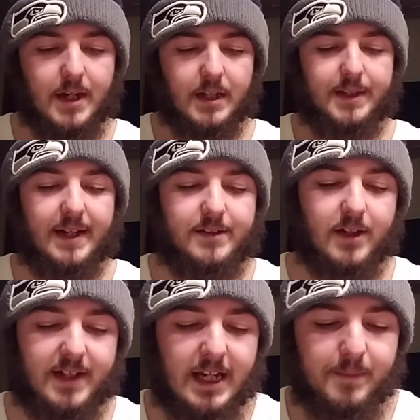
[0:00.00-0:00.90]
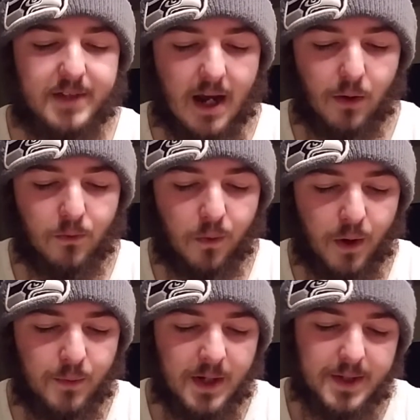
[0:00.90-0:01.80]
that to keep down,
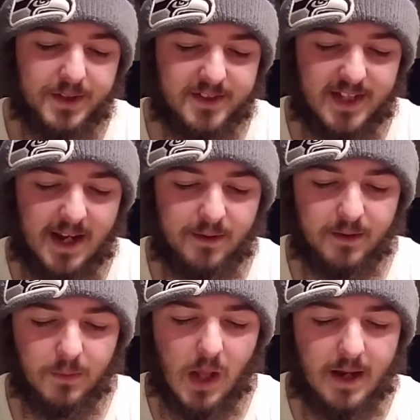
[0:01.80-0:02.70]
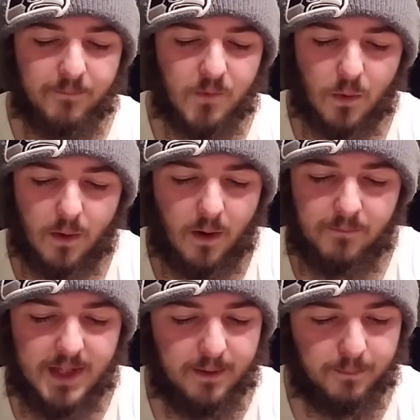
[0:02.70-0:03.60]
quote, the standard of life
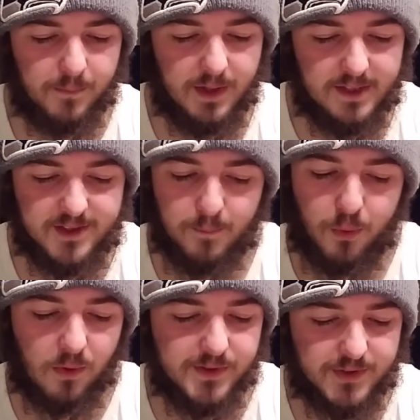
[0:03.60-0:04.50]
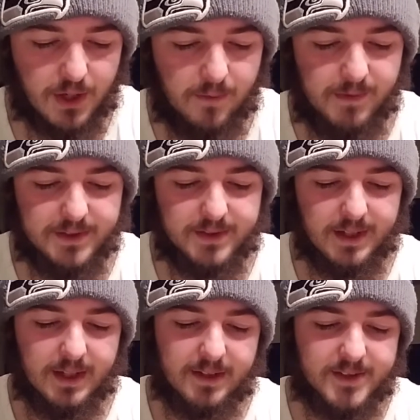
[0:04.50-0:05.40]
of its important servants
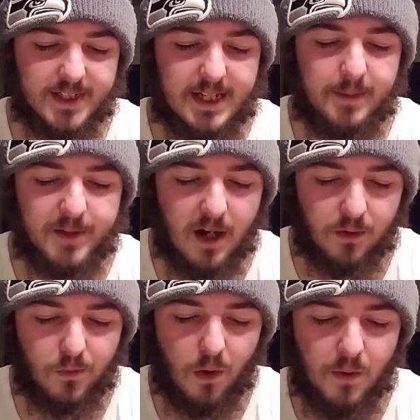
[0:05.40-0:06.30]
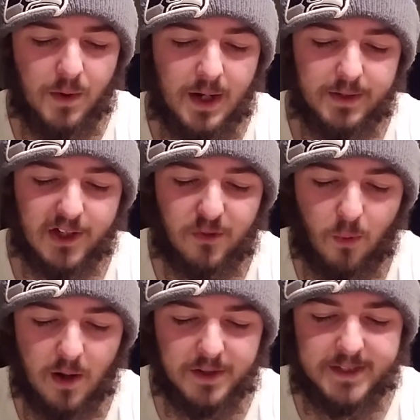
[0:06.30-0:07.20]
is to keep down, quote, the
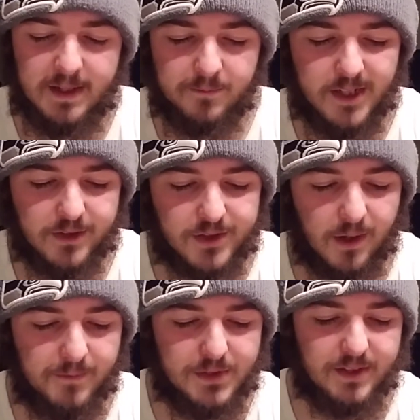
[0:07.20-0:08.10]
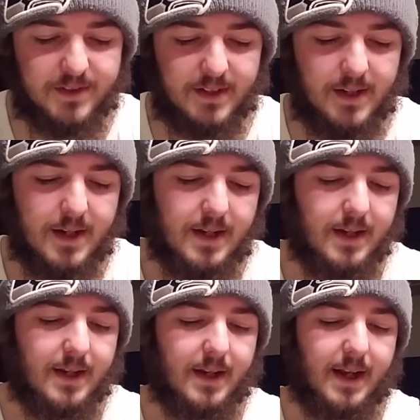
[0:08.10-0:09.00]
quality of their services in
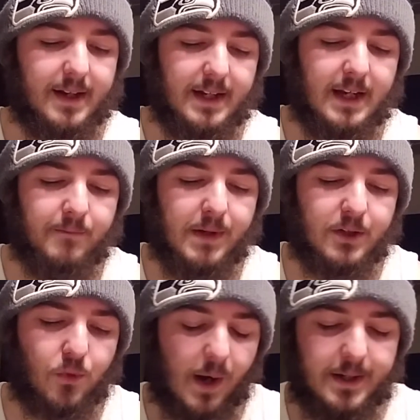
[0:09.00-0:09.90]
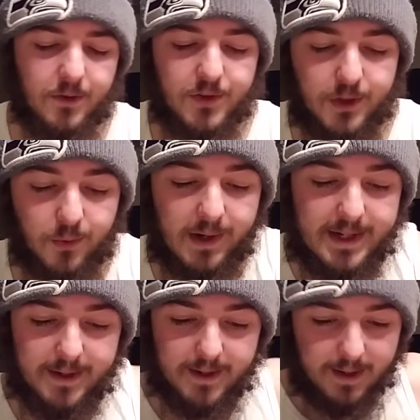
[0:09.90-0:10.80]
an even greater
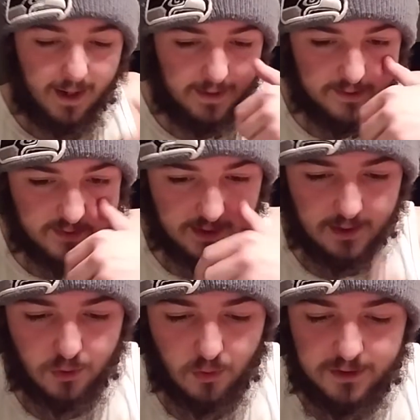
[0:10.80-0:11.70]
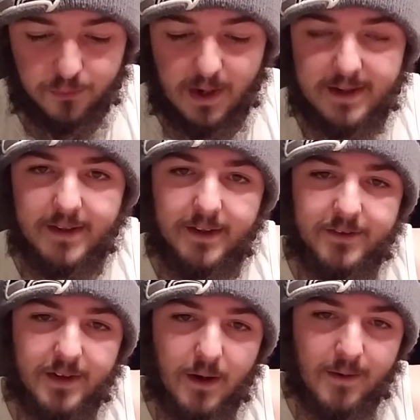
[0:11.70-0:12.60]
degree. It is an increased
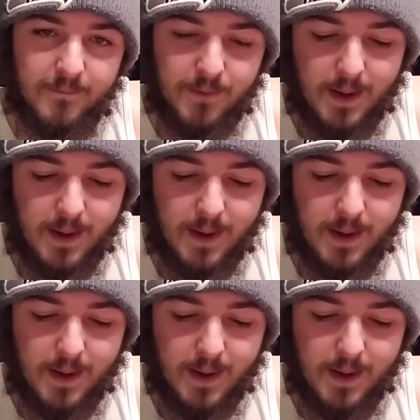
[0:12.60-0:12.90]
recognition of